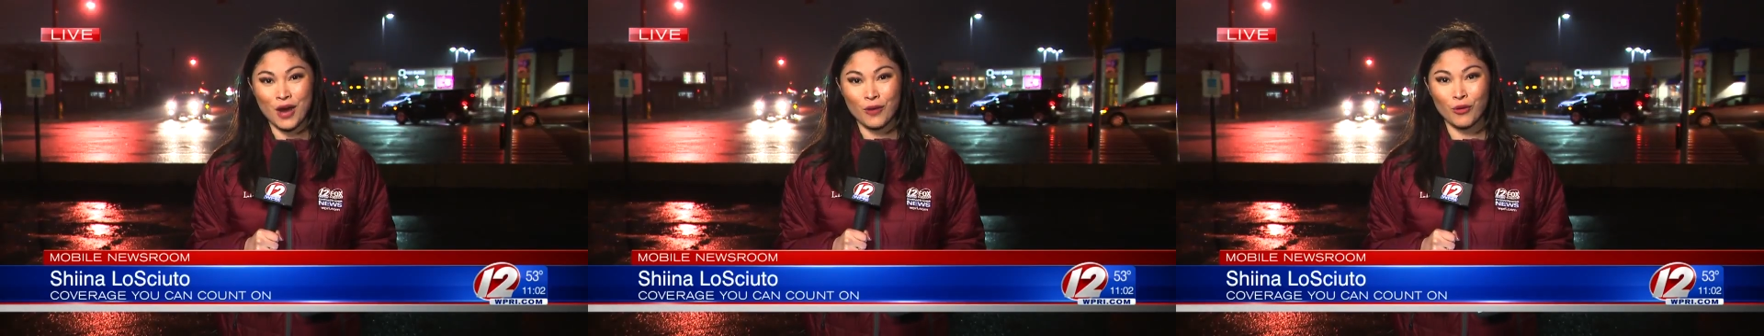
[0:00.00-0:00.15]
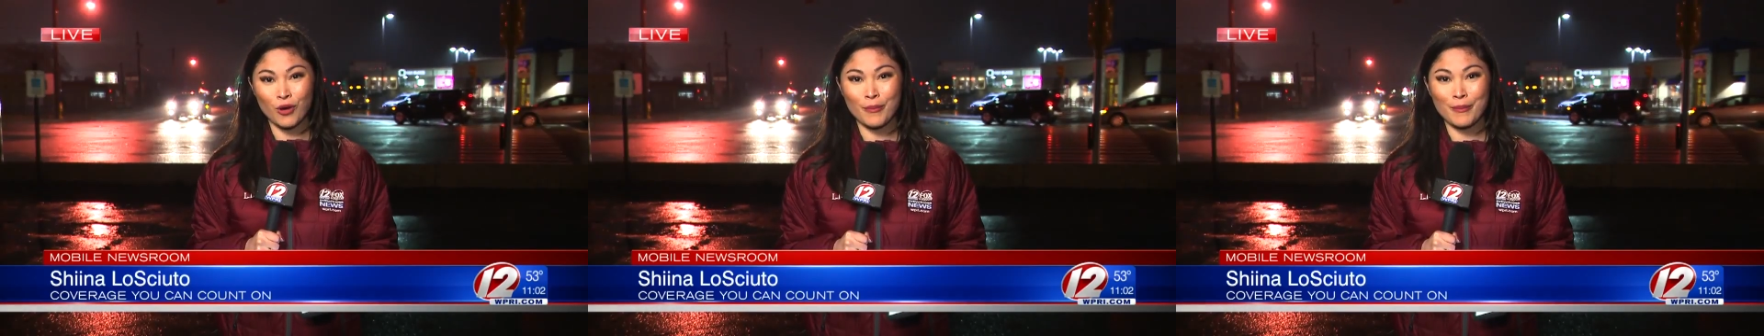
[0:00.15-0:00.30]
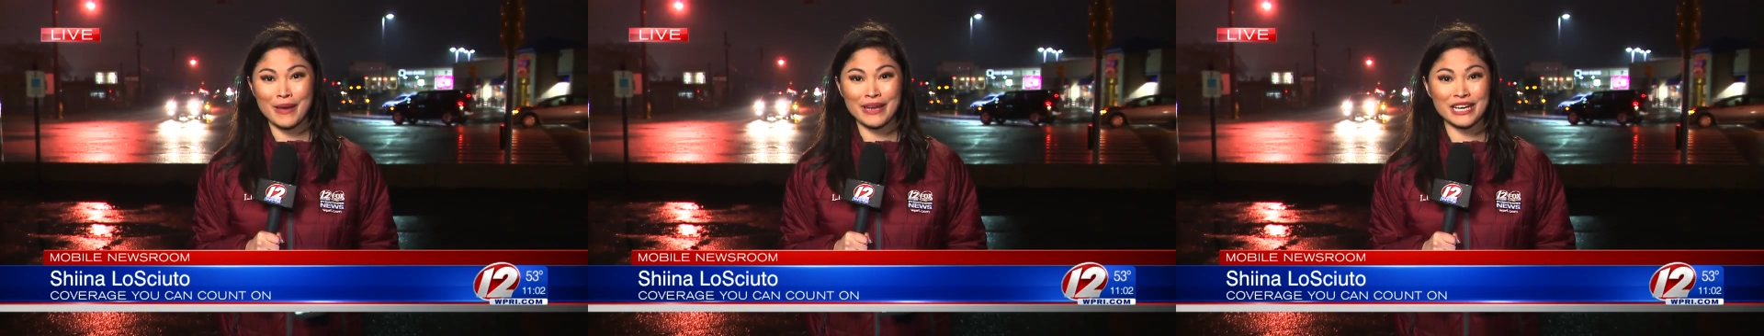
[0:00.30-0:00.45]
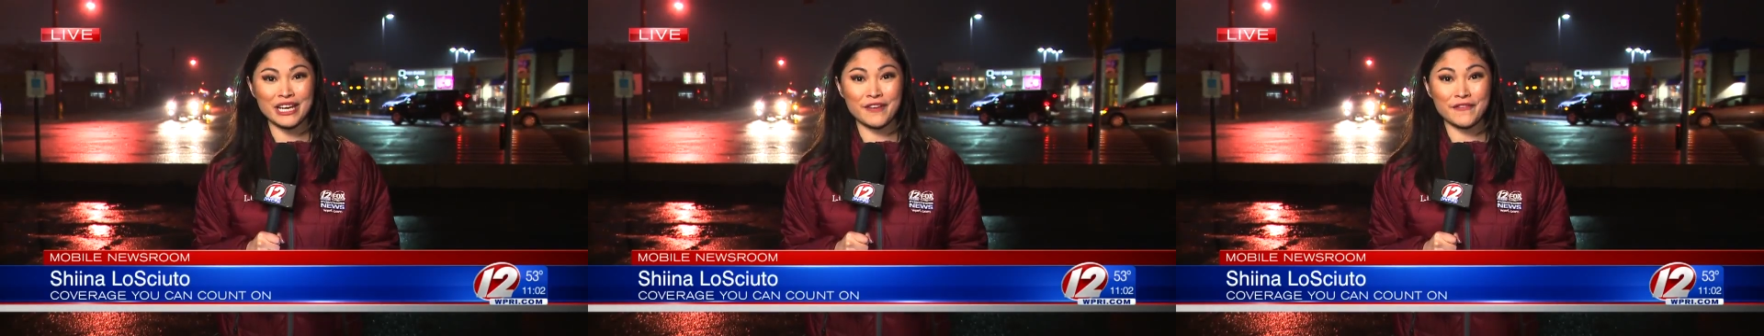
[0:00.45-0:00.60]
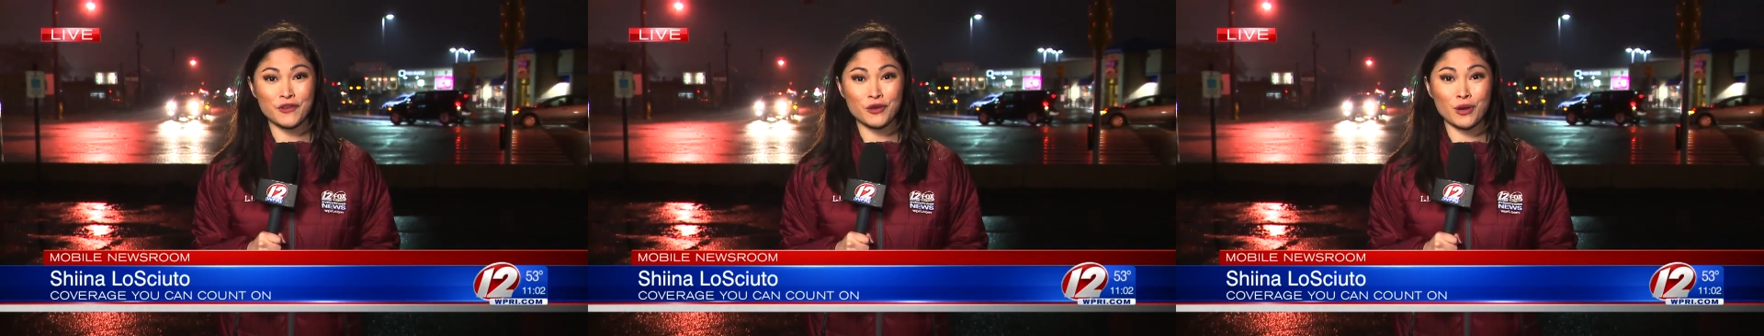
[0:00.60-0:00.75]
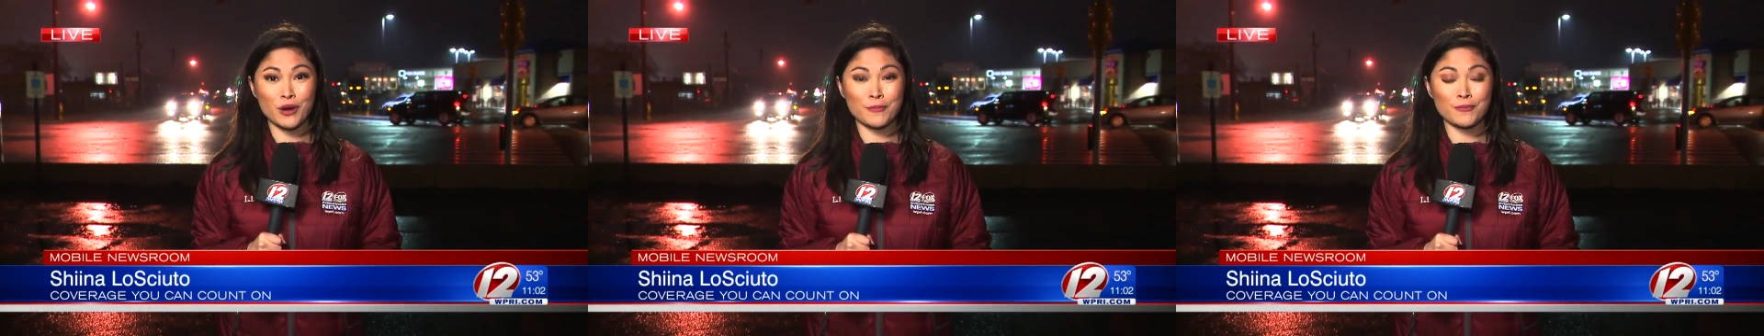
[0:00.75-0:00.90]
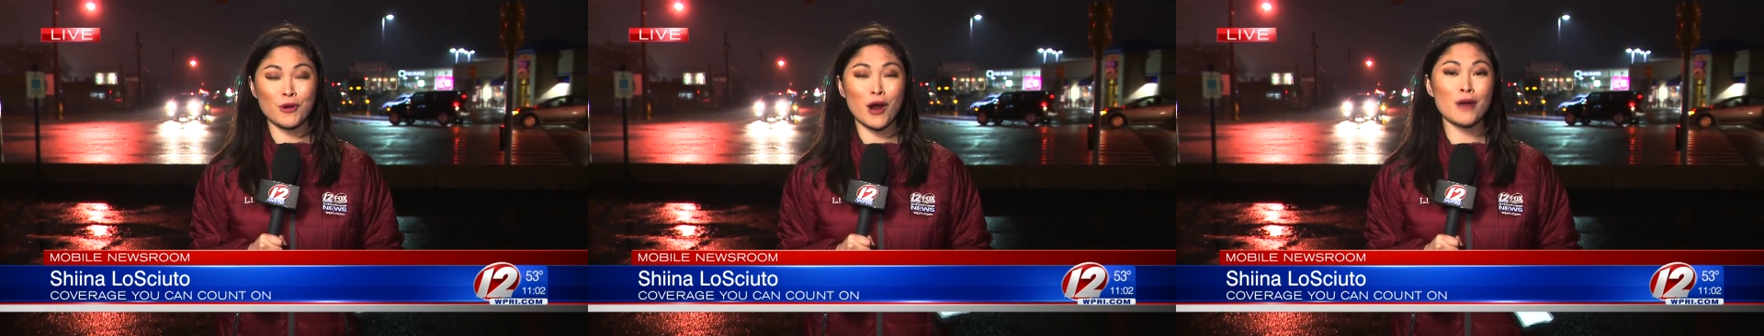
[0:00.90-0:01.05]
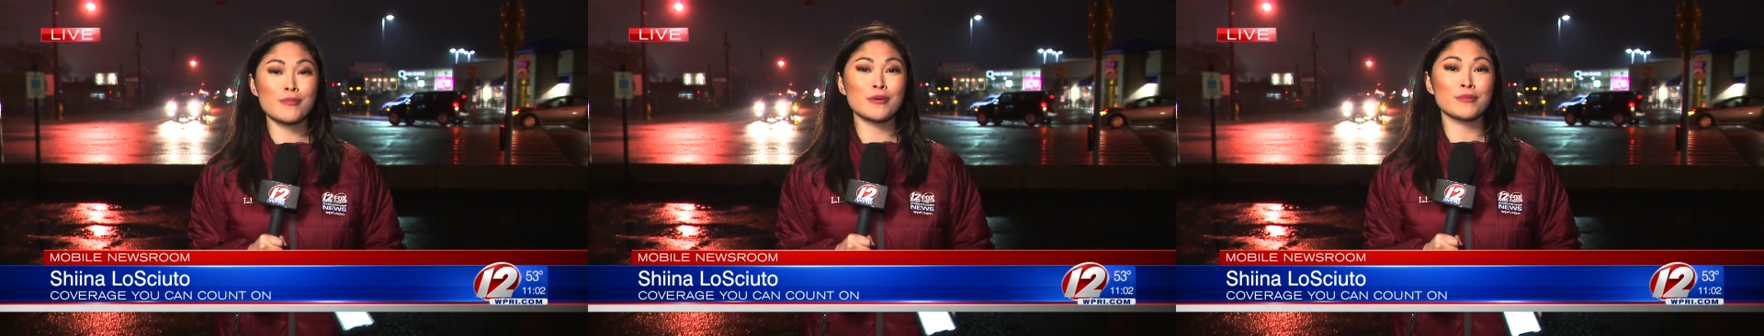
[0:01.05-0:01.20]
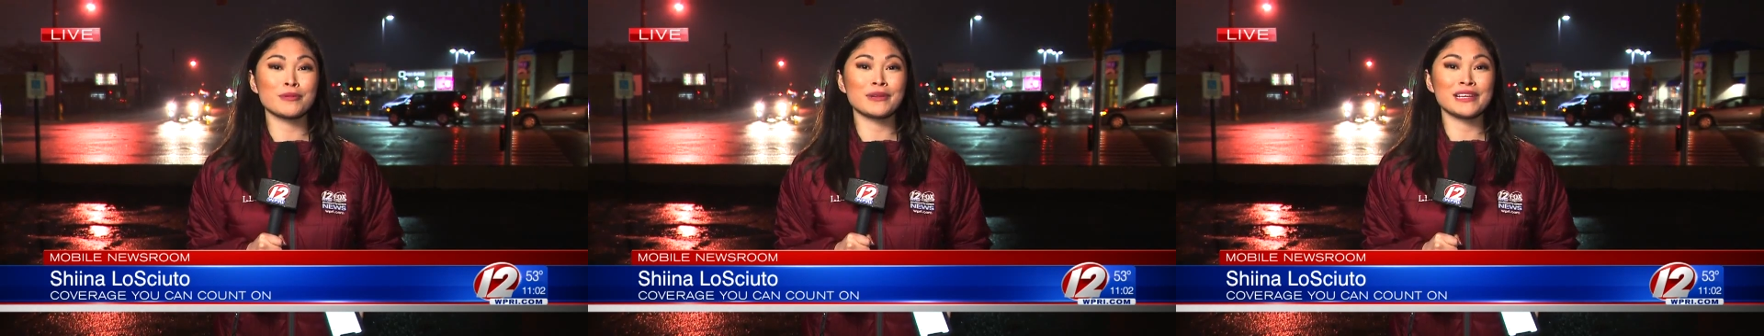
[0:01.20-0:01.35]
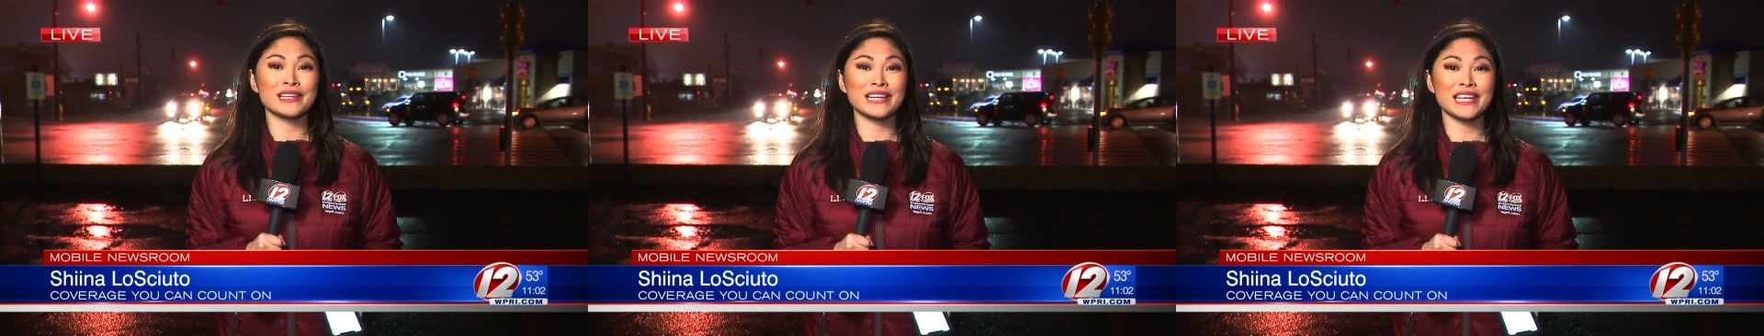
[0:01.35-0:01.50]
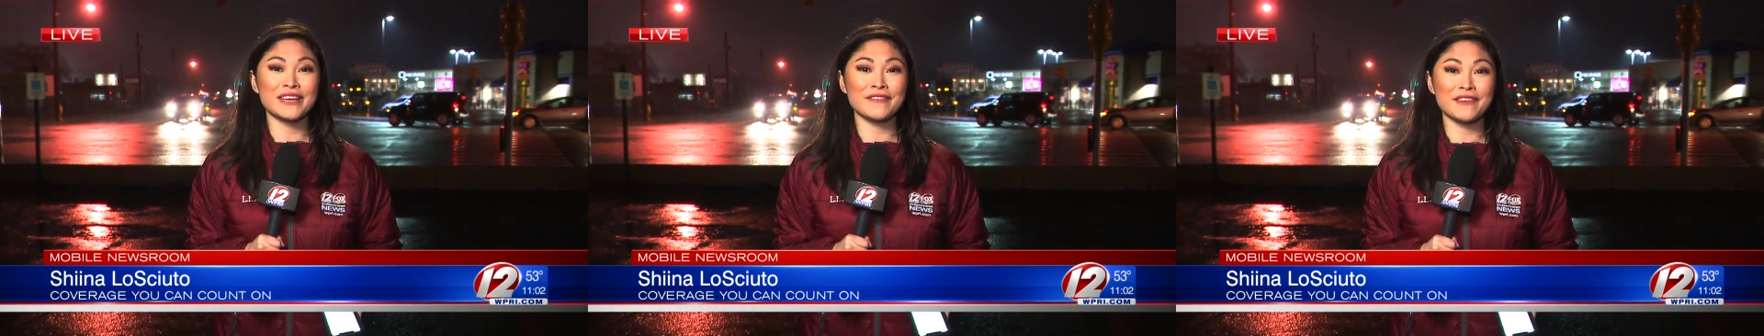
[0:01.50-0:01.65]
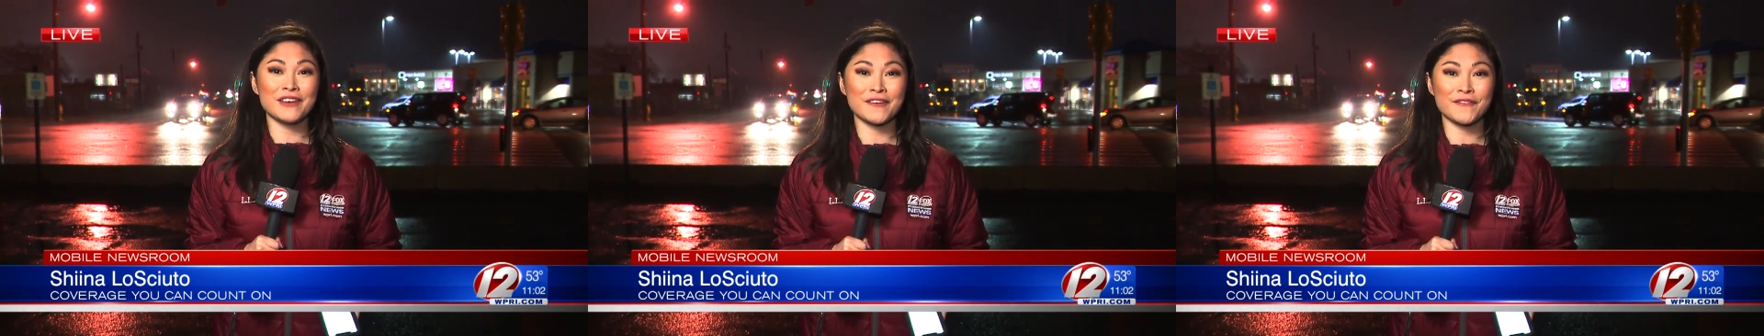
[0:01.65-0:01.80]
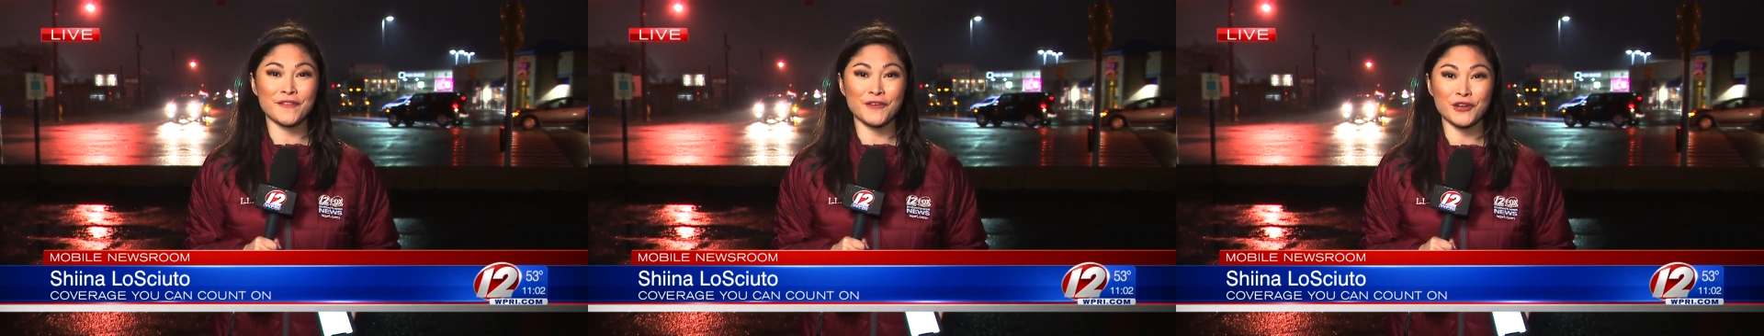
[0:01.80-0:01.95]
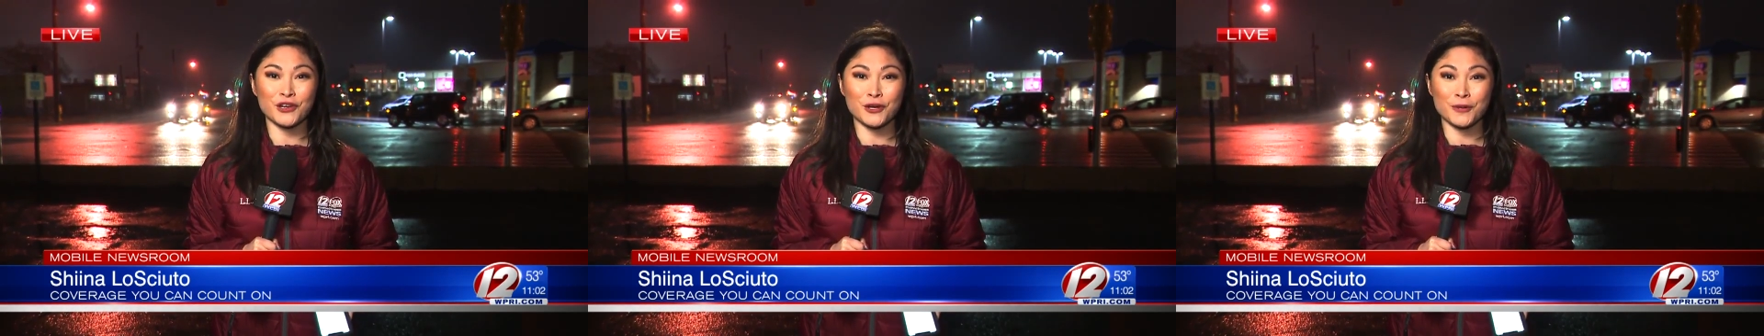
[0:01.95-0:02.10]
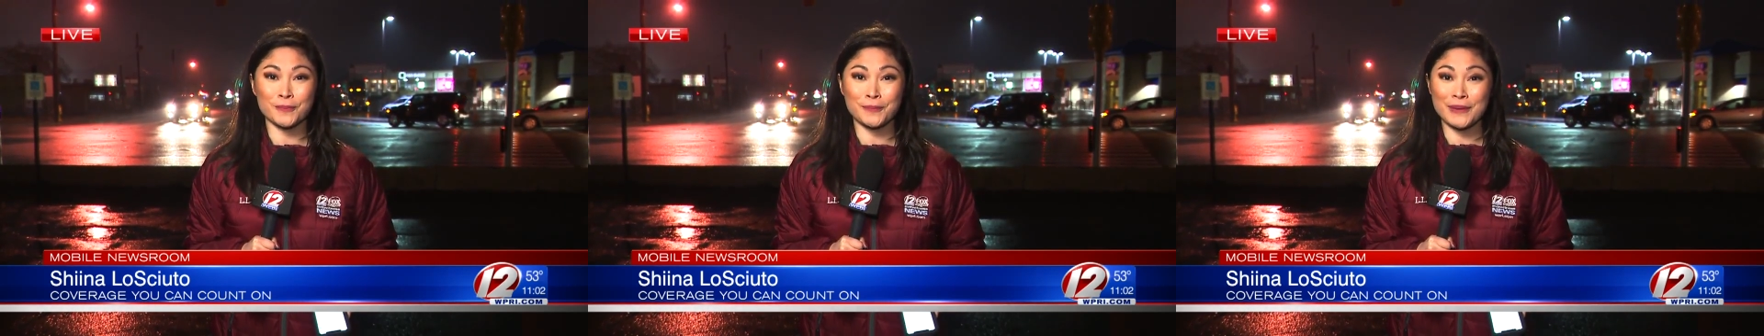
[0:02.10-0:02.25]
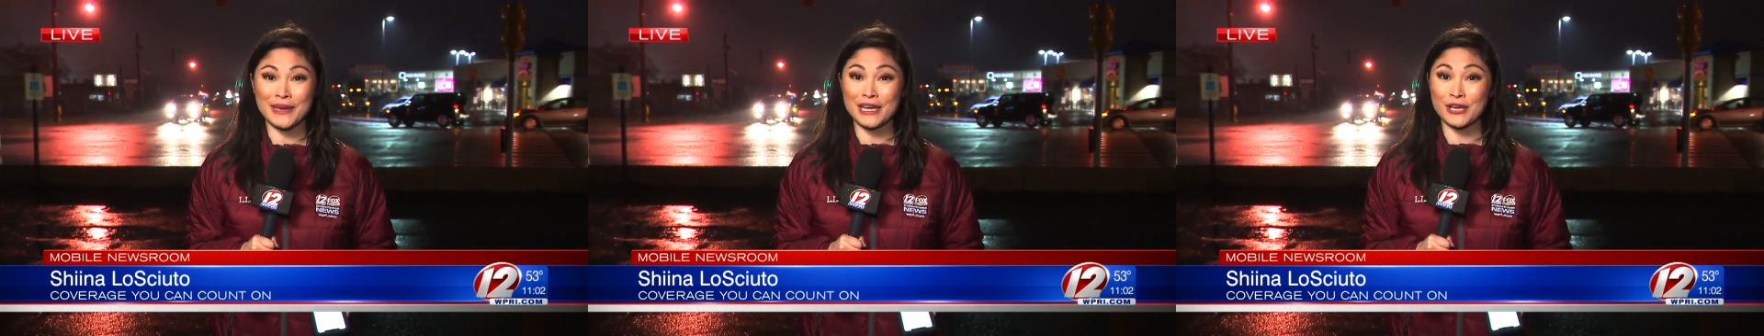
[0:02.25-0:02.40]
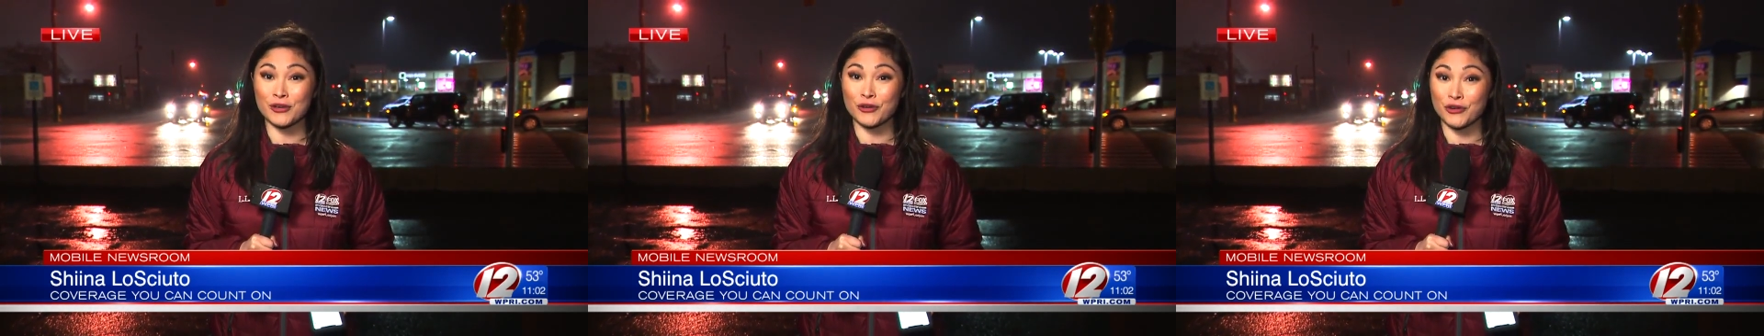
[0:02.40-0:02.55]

Well, many of you are probably leaving for your big